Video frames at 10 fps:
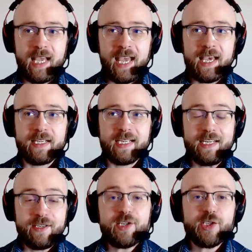And
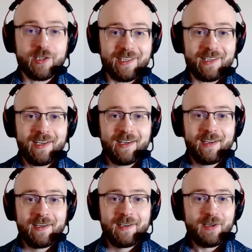initially,
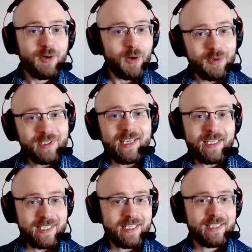only
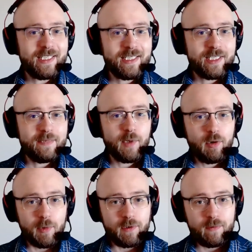AT&T and
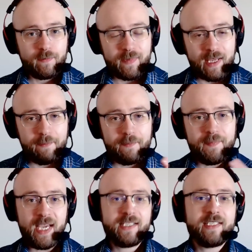T-Mobile
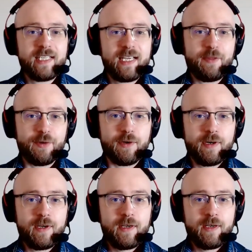banded together
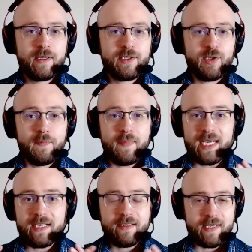to
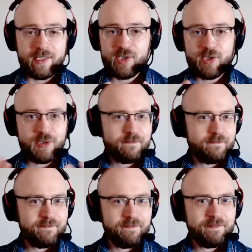make this,
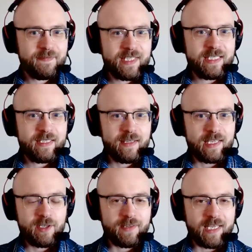
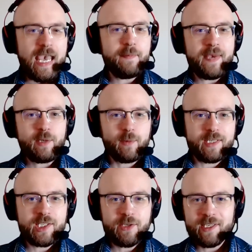it's called the campaign
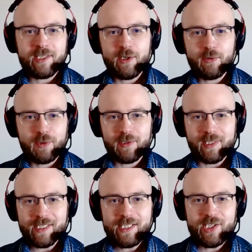registry. You can go Google
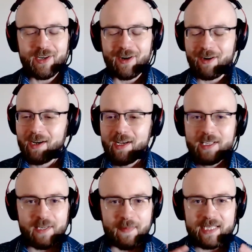it, TCR,
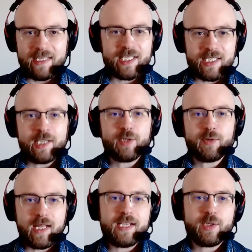to make this
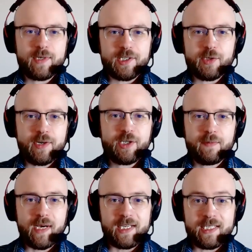centralized registration
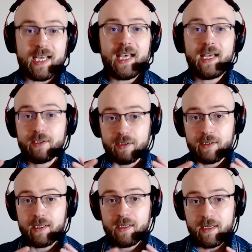body to
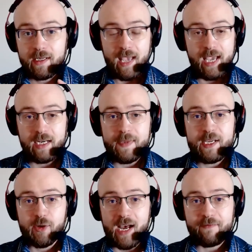handle A2P
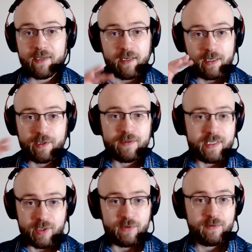traffic under
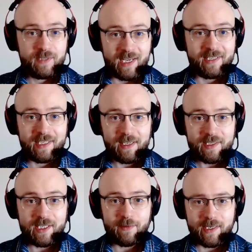this new
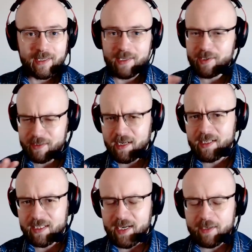10-DLC regulation.
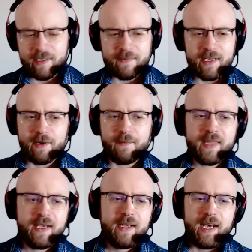Tons of acronyms, I
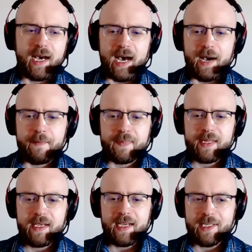know.
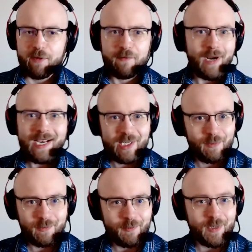And so
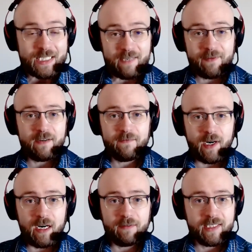Verizon wasn't even
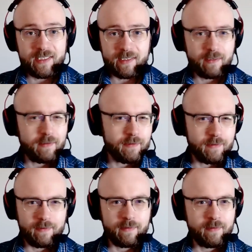involved
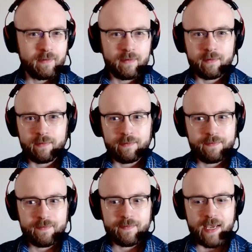until,
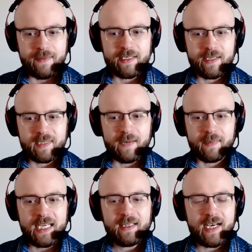I think sometime
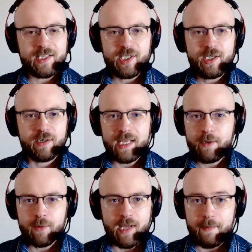late last year. They
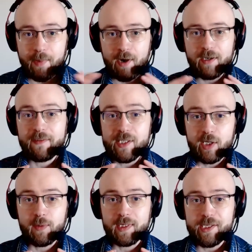were not part of this
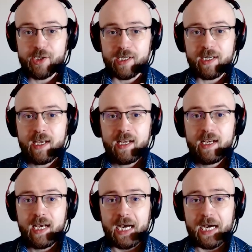coalition.
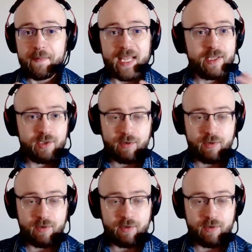And